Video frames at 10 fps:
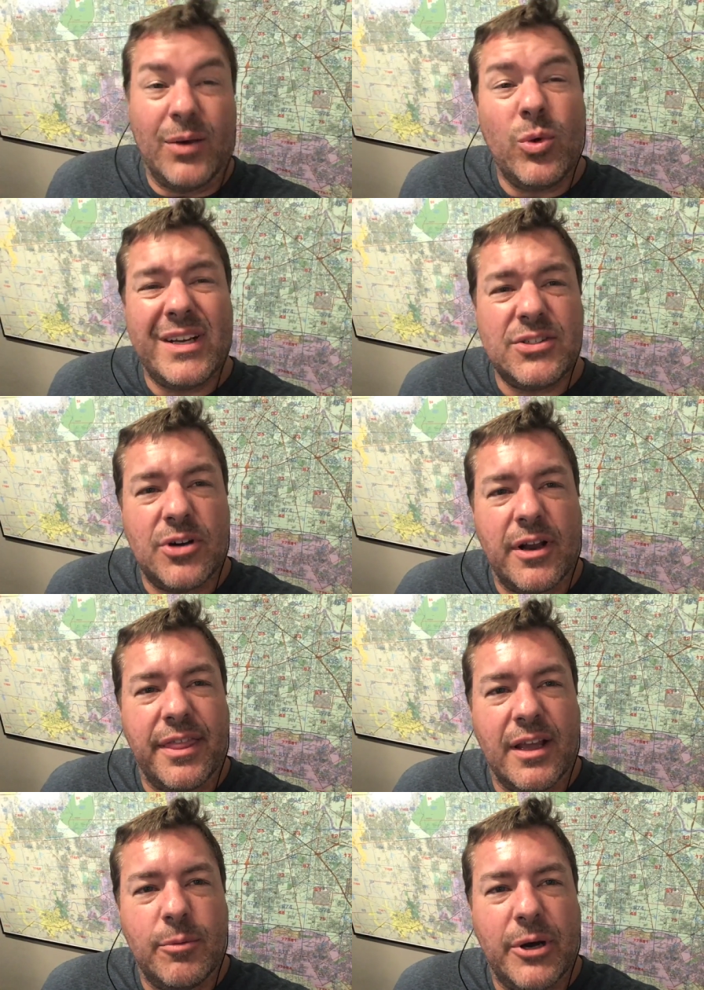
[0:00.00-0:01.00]
when I started
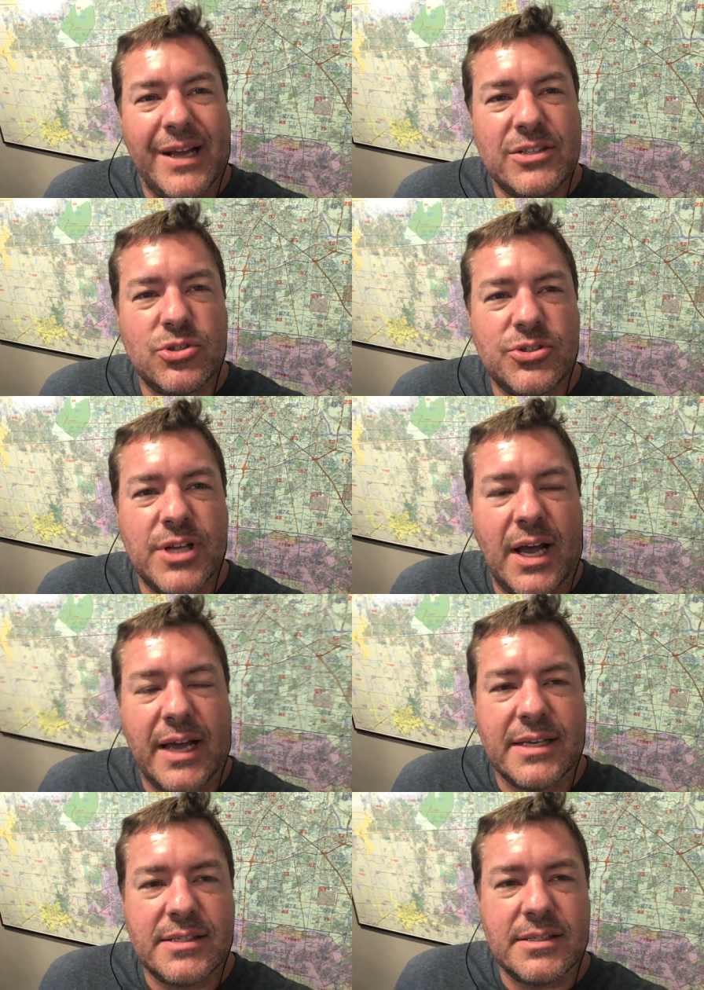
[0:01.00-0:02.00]
thinking about
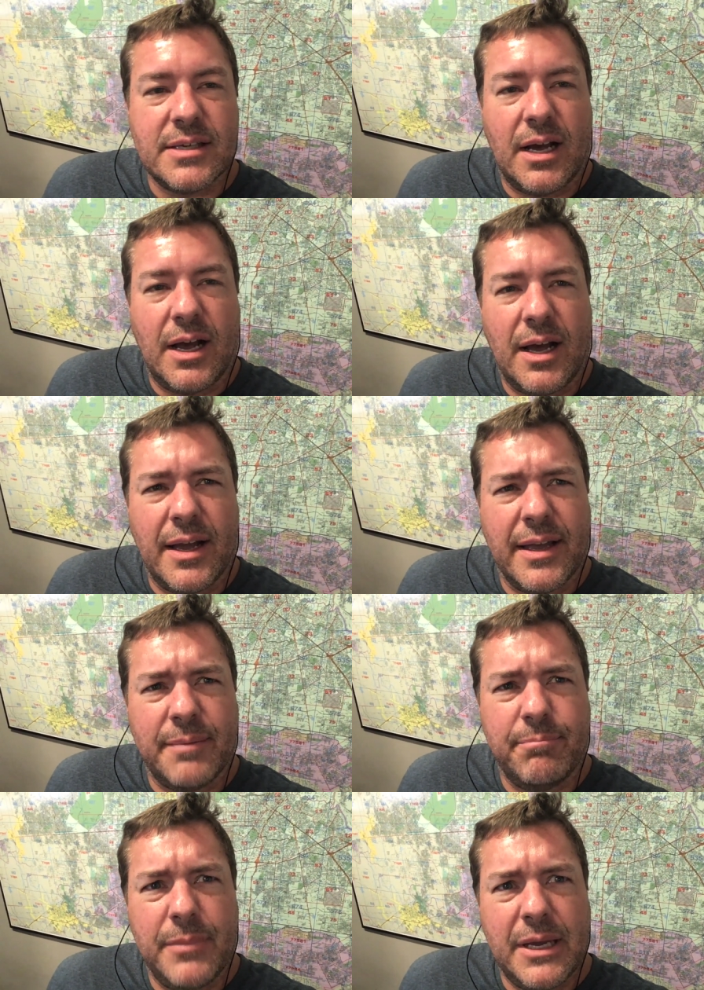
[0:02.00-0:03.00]
exercise,
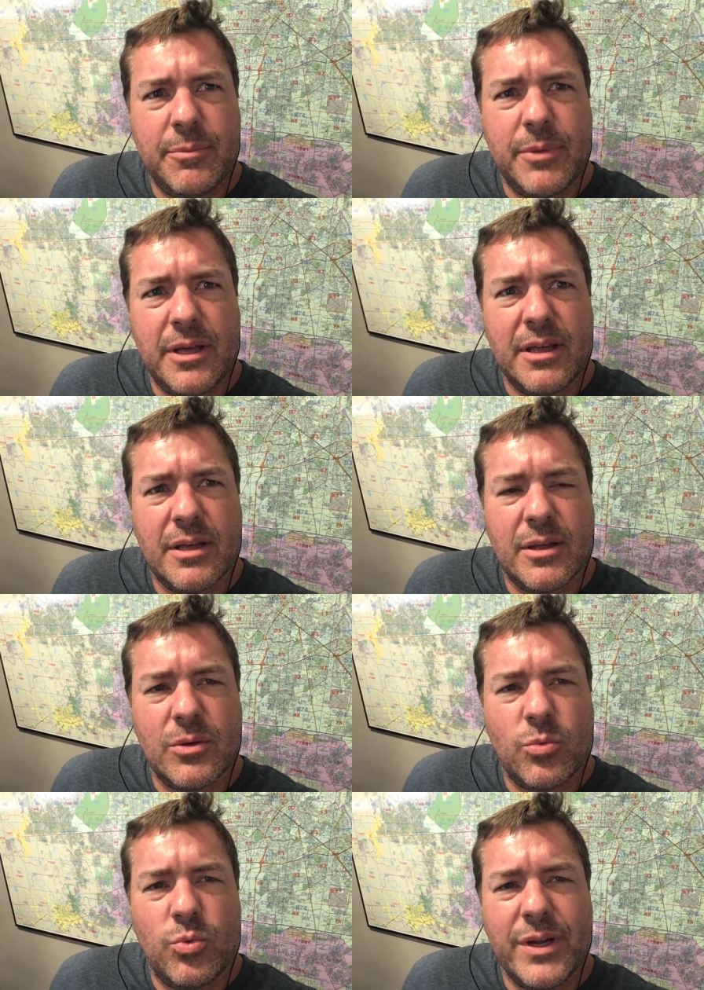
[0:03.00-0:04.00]
it made me
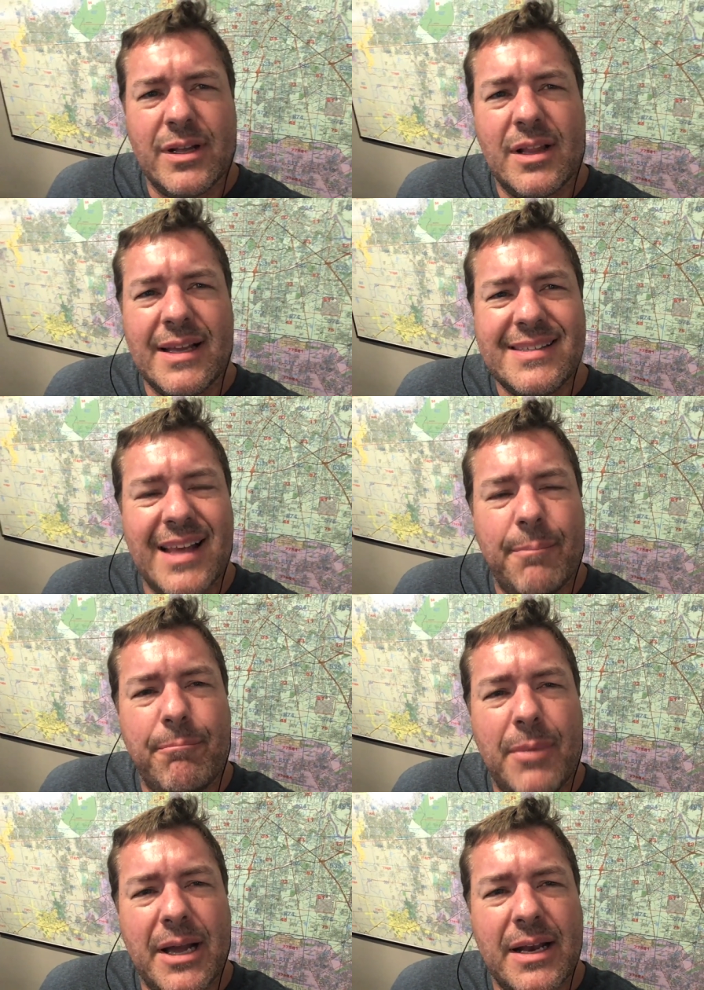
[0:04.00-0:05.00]
realize that
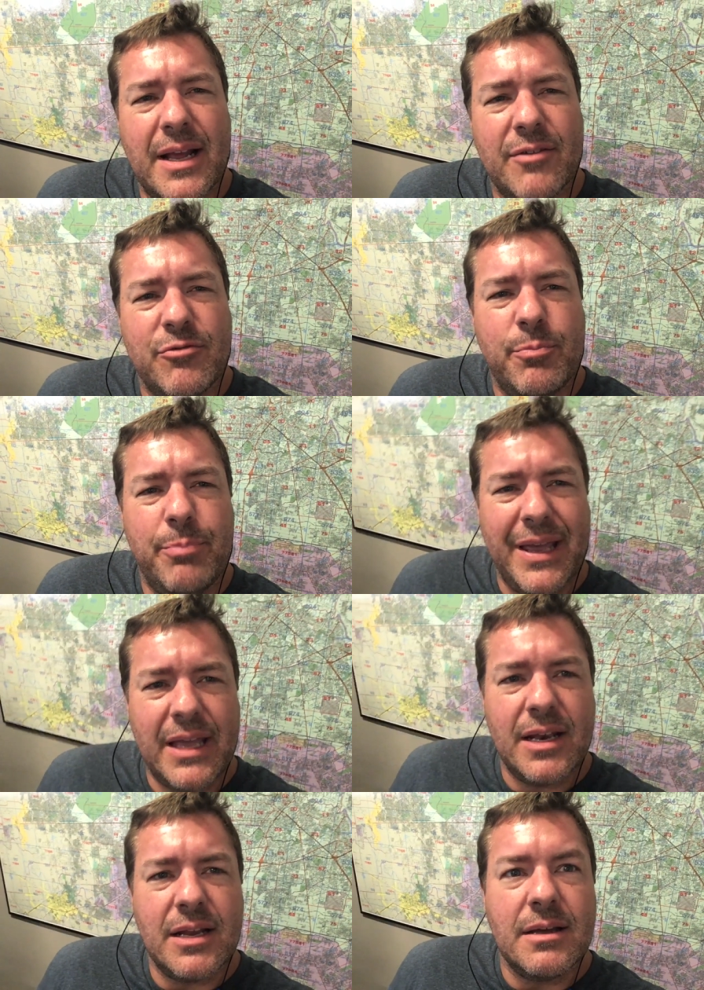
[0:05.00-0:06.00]
might have
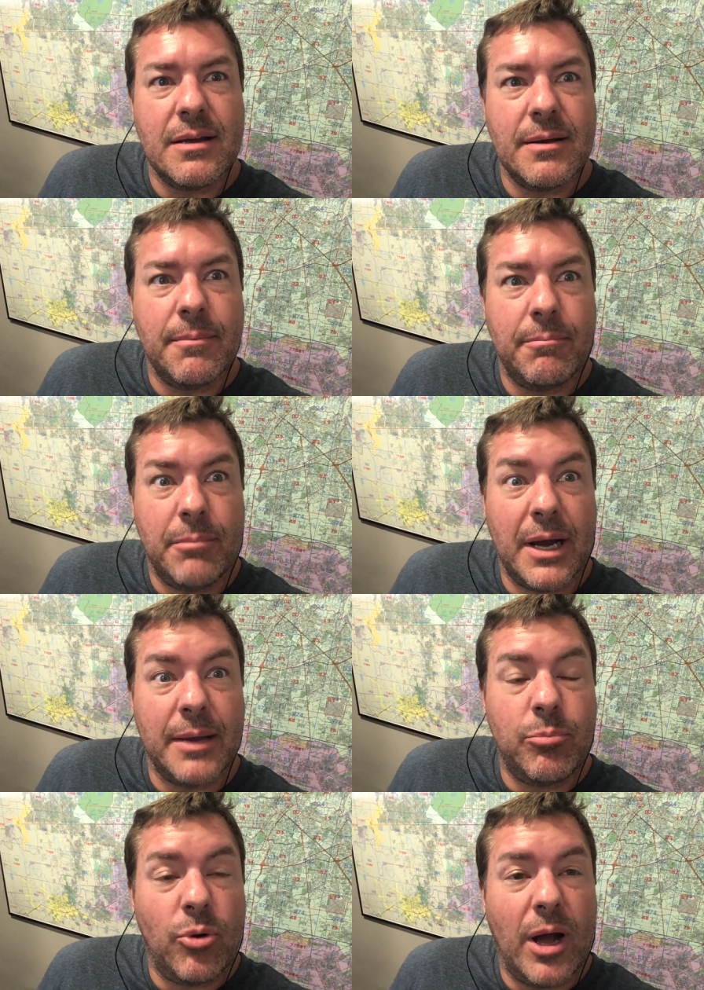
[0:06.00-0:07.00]
been my
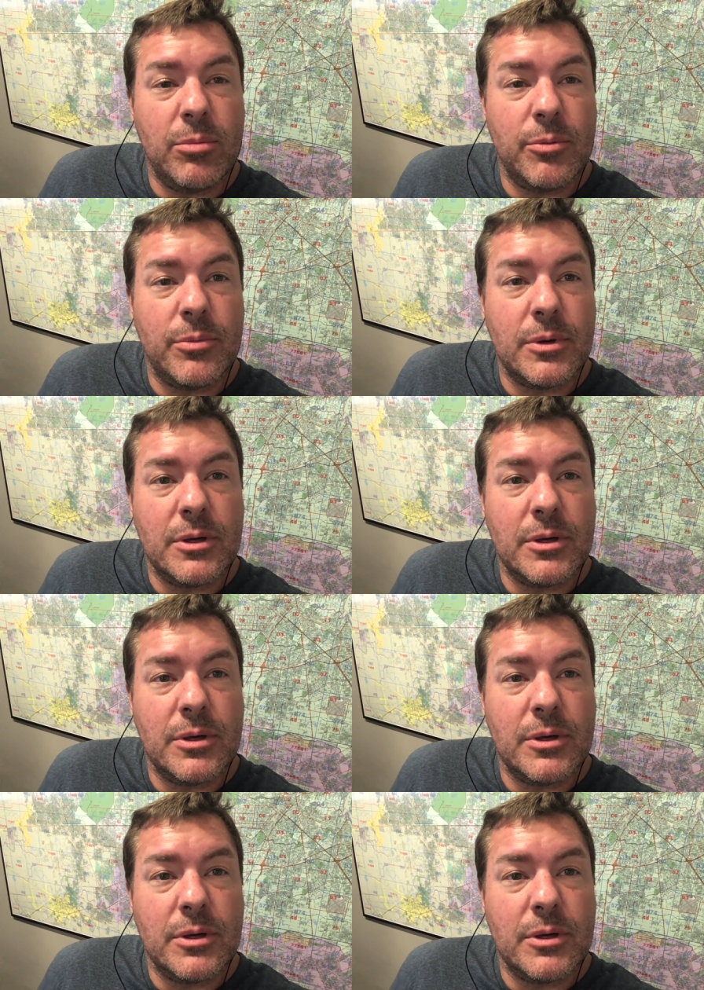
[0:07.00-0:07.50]
problem.